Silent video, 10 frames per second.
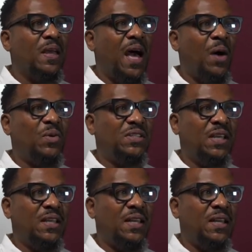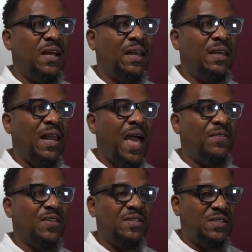I would say that life
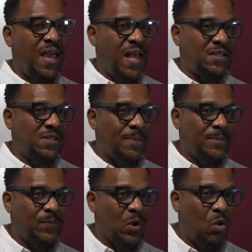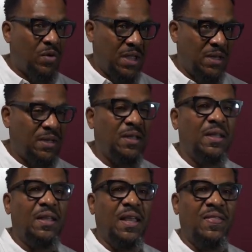is task oriented,
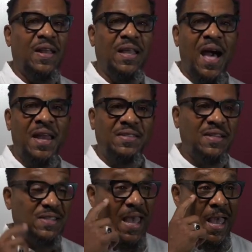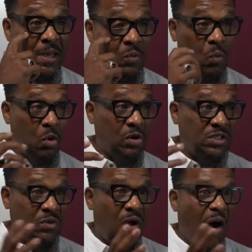and that God has assigned work
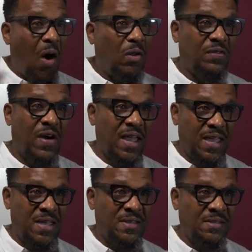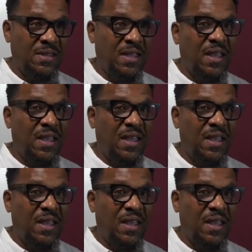to all of our hands.